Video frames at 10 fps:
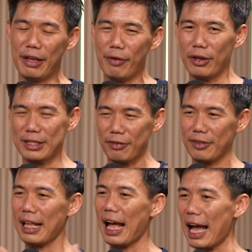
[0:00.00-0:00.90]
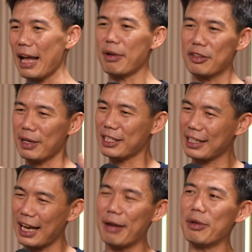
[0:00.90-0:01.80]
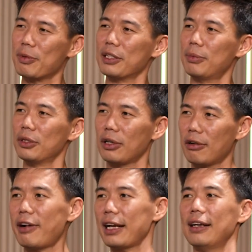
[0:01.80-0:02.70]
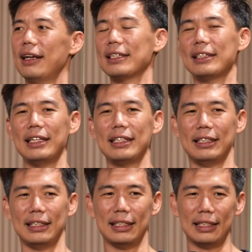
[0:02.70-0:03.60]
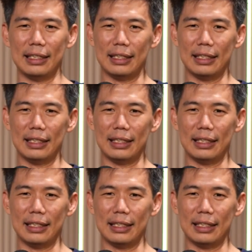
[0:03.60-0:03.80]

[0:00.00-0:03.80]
giving yourself time, as much time as possible to crack the next stage